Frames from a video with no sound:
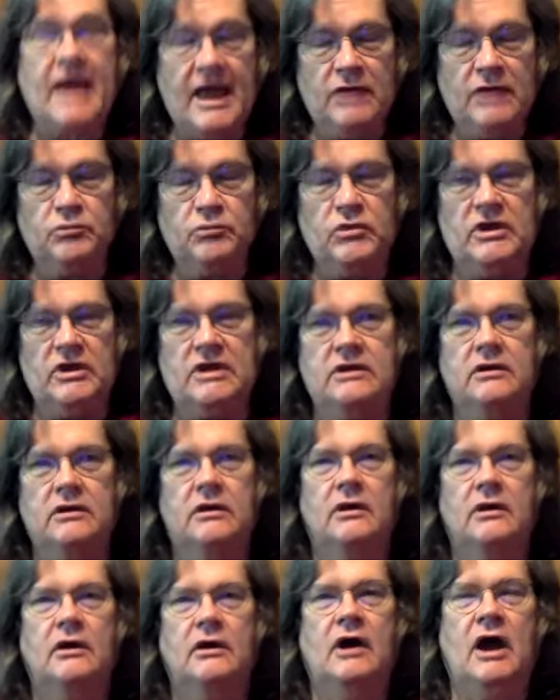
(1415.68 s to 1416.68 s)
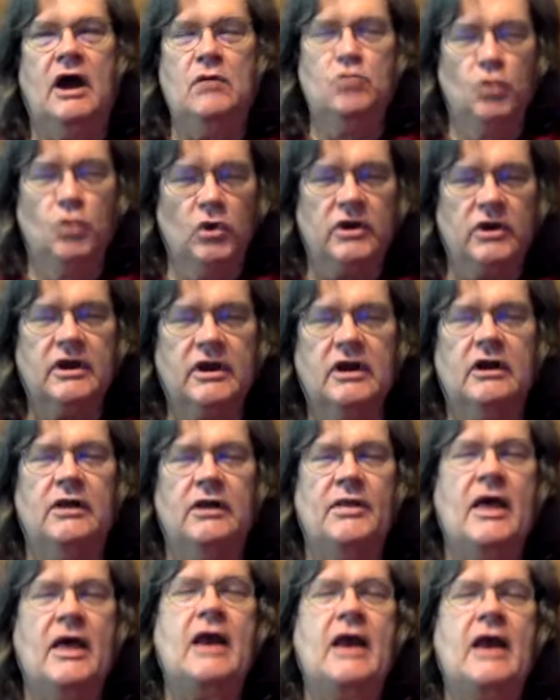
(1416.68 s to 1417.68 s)
be i'm working on
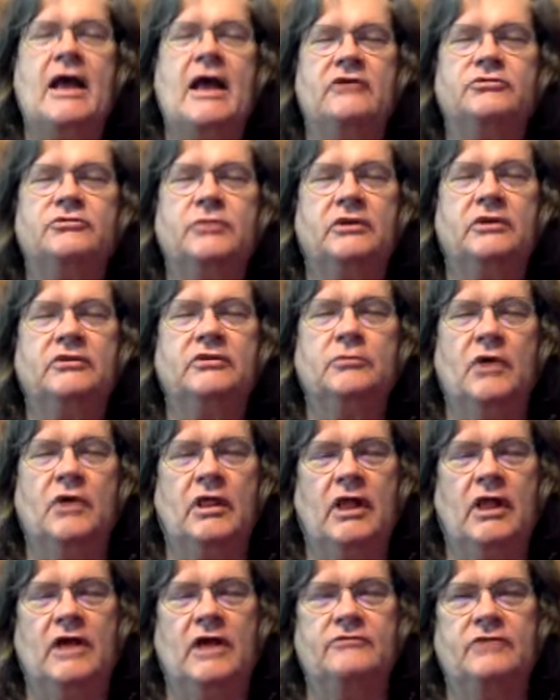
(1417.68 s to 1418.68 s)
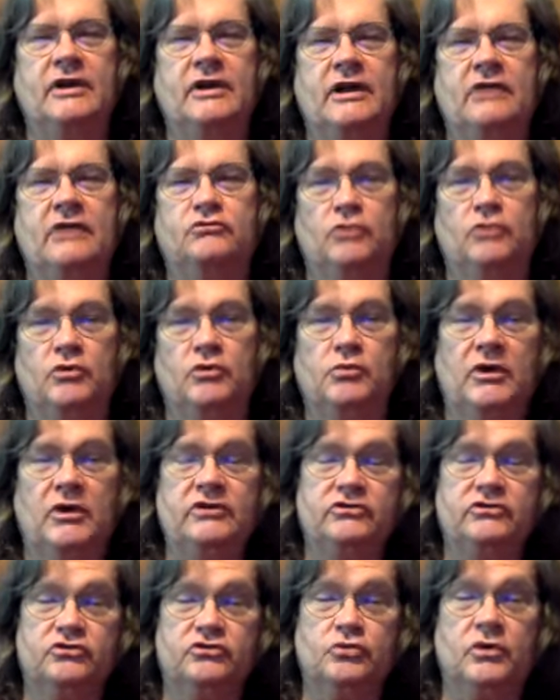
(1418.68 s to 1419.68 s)
that aspect of my life right now it's one of the places
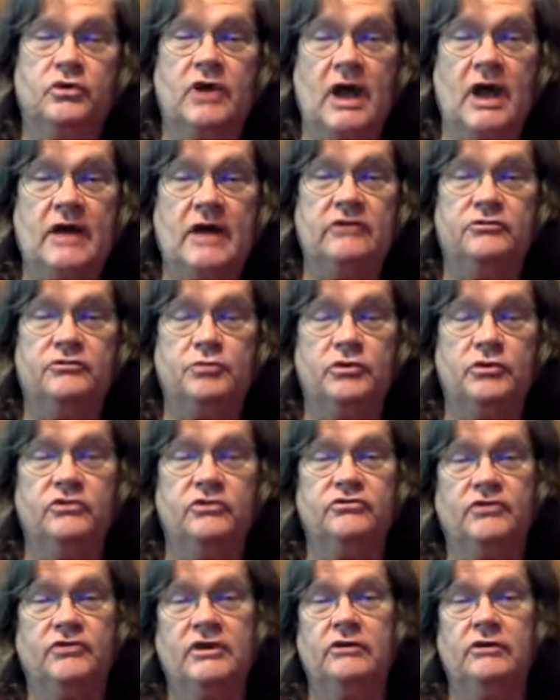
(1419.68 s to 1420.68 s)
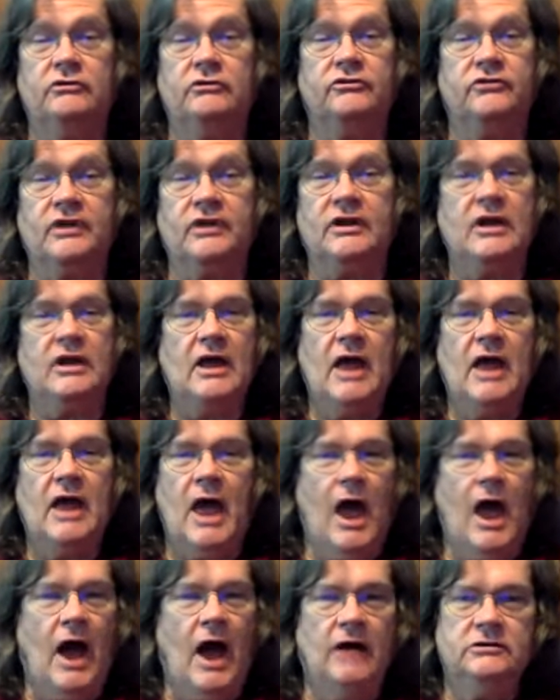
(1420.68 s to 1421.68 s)
where god has put his finger and said
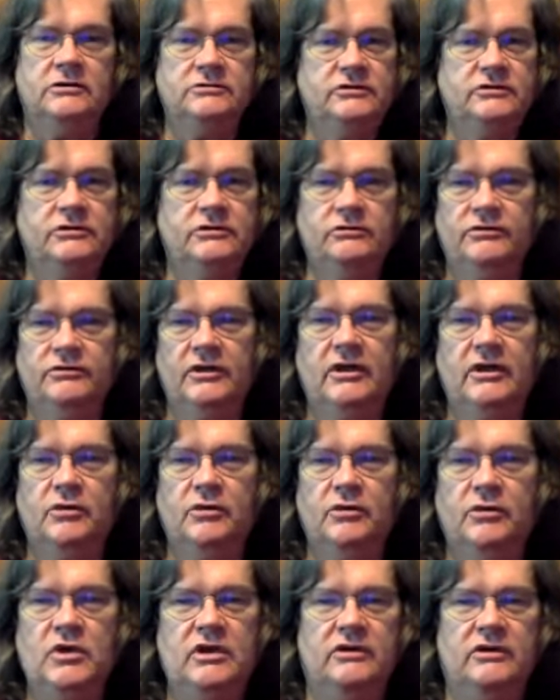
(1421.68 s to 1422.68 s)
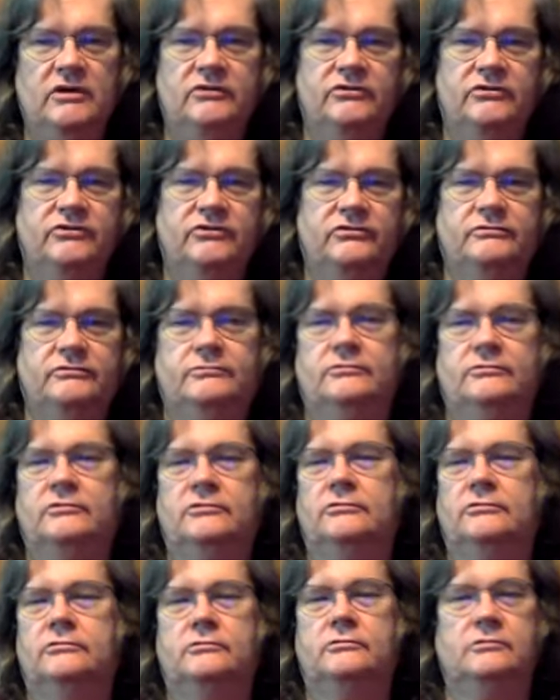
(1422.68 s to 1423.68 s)
you think of me as
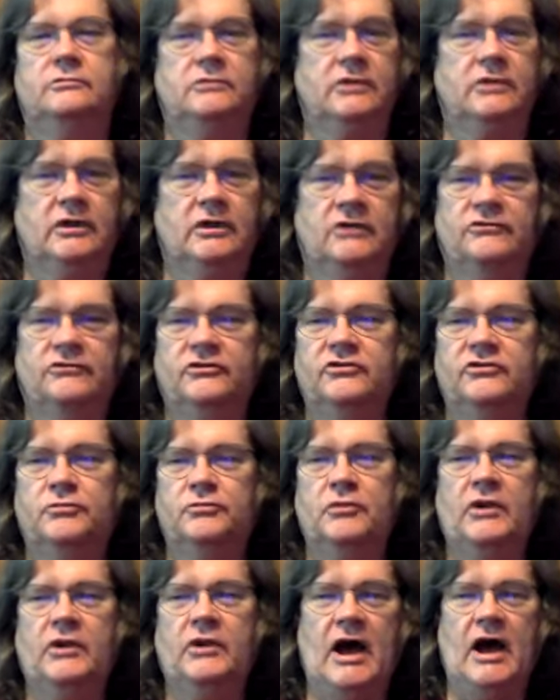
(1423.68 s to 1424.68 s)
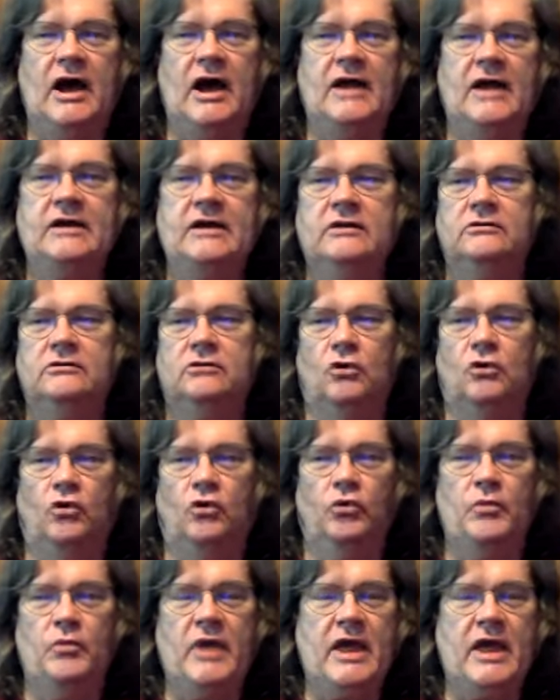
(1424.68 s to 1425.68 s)
as this benign old
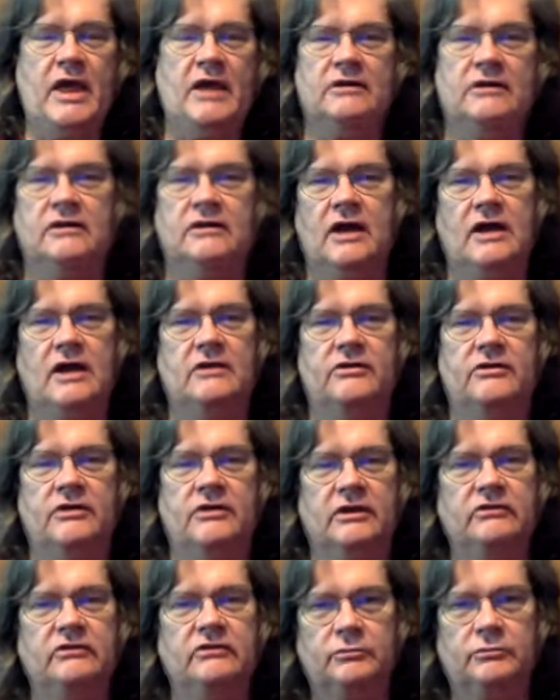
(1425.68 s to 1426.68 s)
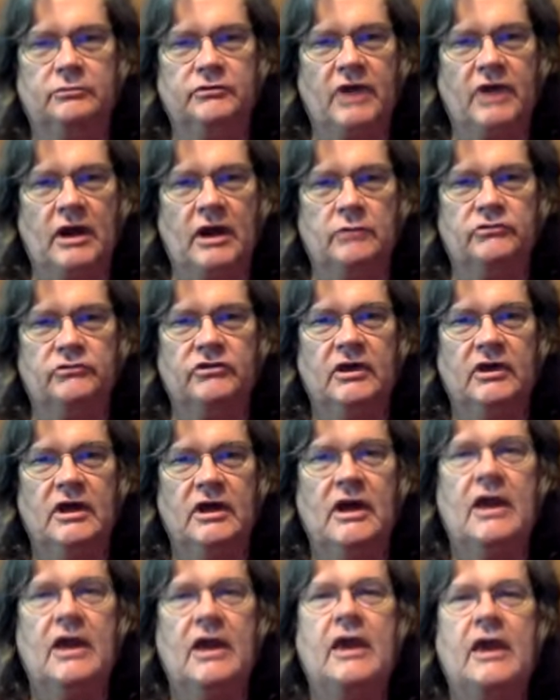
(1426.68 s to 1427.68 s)
man kind of thing sometimes
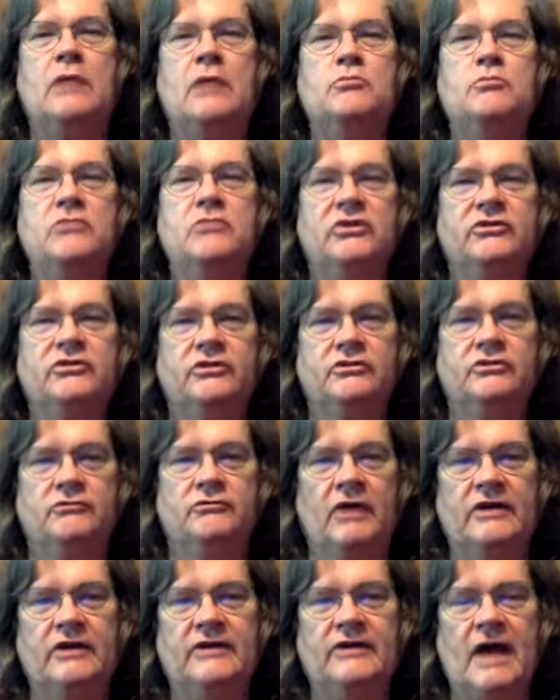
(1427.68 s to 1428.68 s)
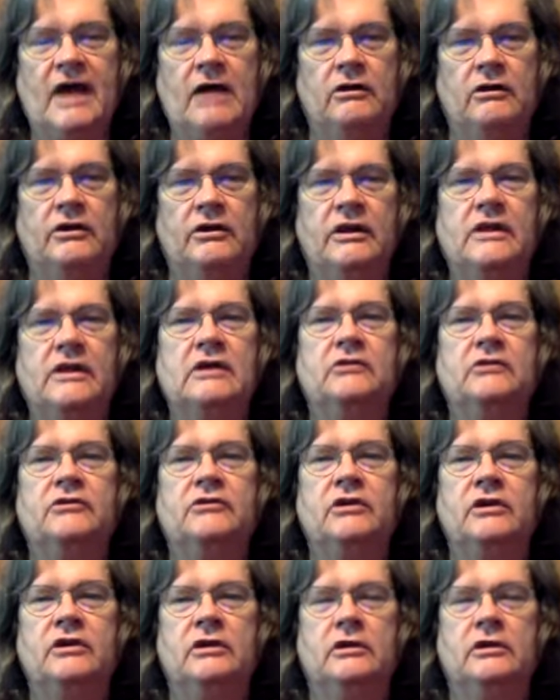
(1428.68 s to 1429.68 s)
and i'm missing the vitality and the
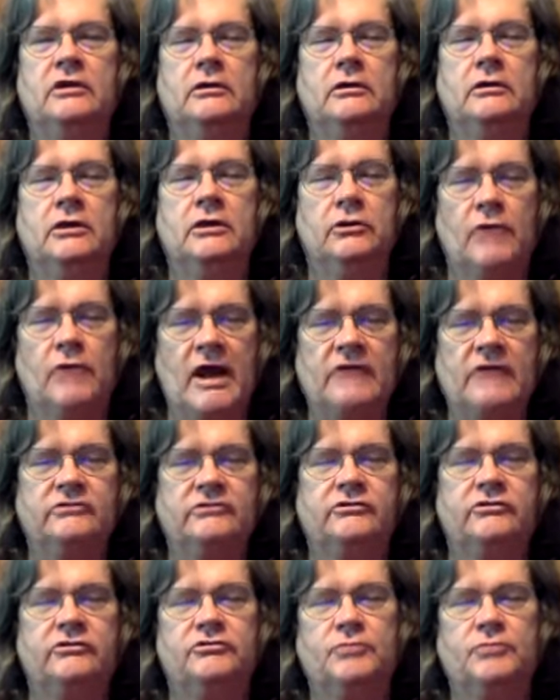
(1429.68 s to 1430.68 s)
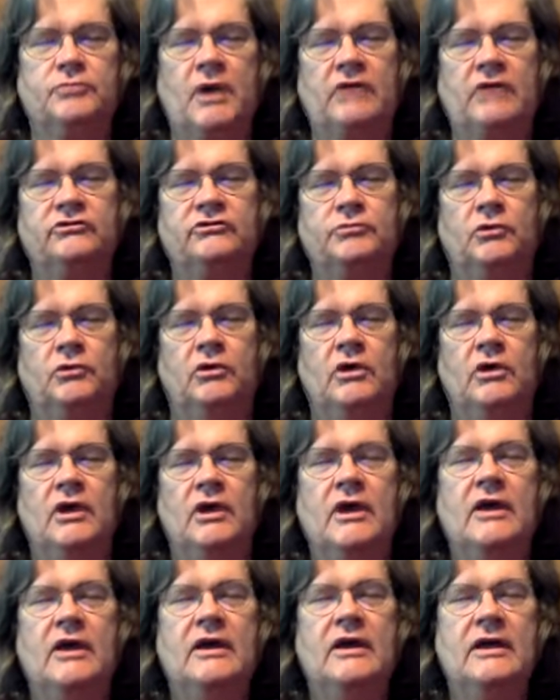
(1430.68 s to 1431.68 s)
interaction that's possible
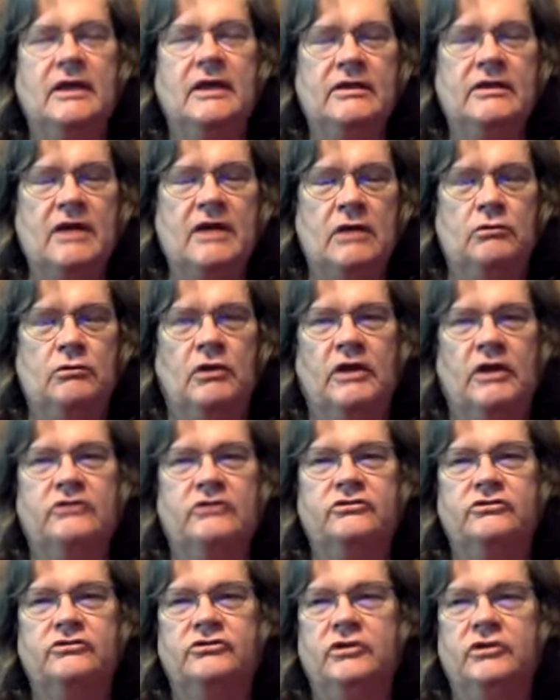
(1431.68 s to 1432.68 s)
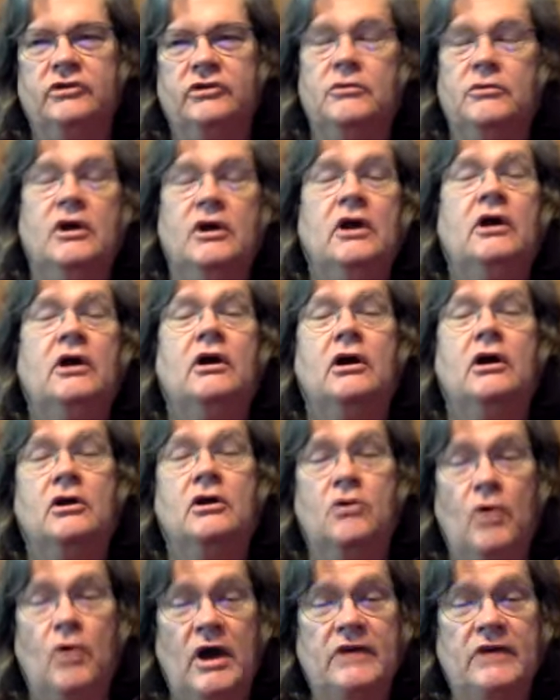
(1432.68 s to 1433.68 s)
in that relationship a
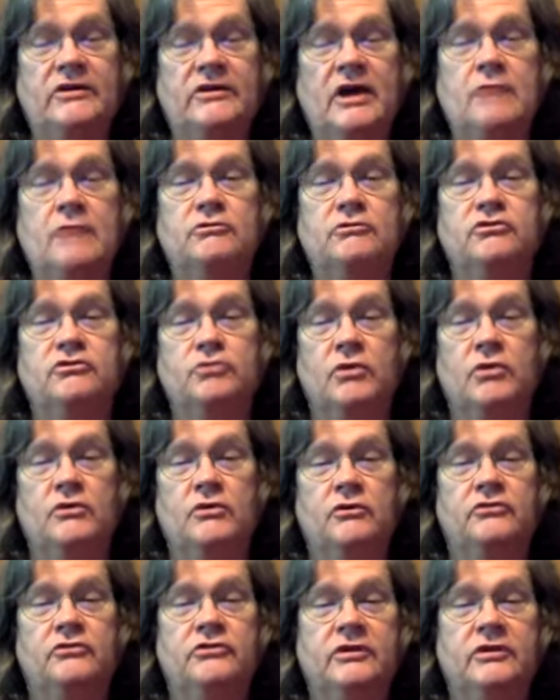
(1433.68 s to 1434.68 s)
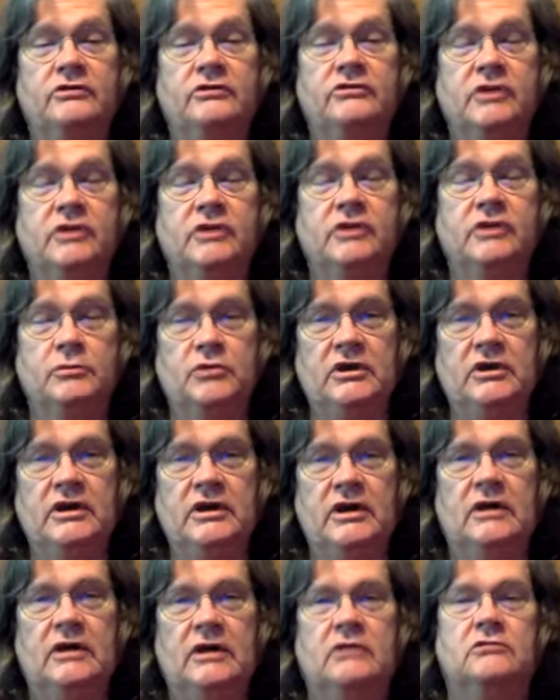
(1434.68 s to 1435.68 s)
quiet time is where those things can
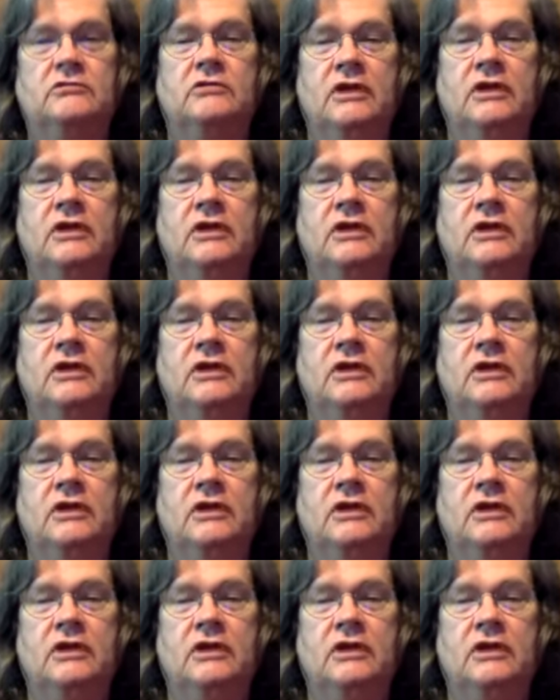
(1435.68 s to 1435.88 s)
begin.